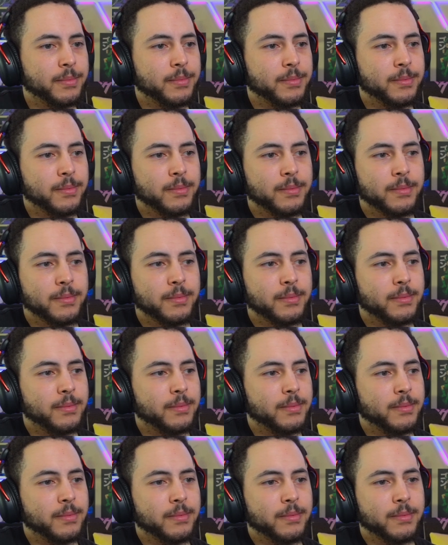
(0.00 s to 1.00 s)

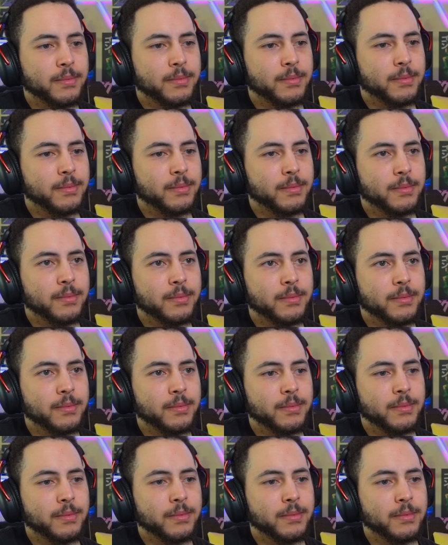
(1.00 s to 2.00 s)

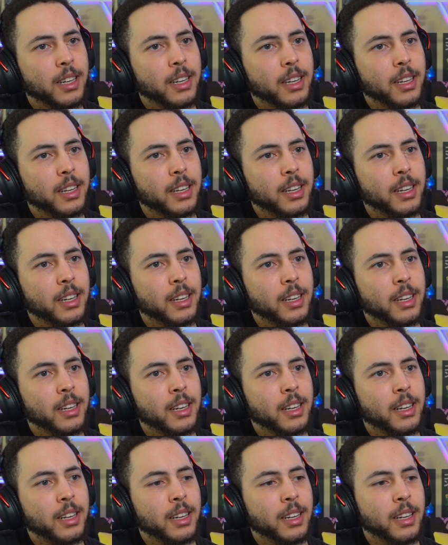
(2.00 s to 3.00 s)

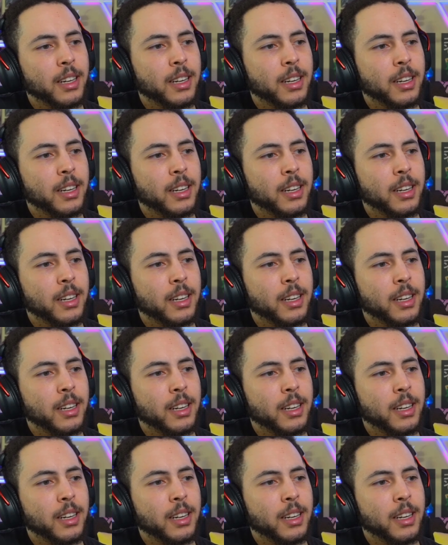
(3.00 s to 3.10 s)
No one is speaking in this clip.